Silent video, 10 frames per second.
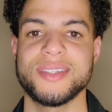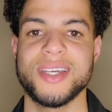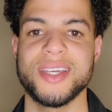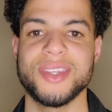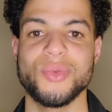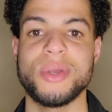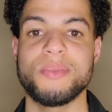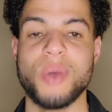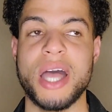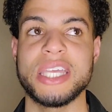three
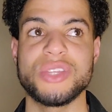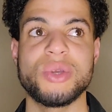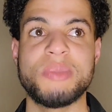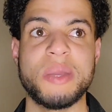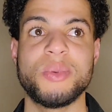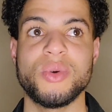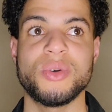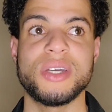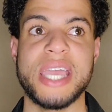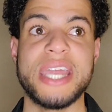probably three people
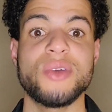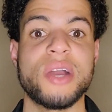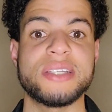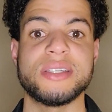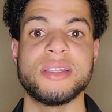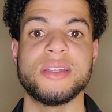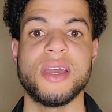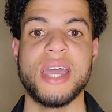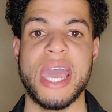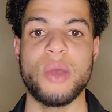interested
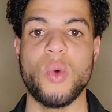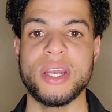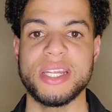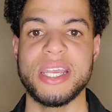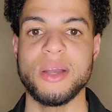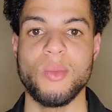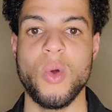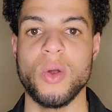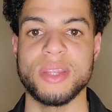and wanted to hear more.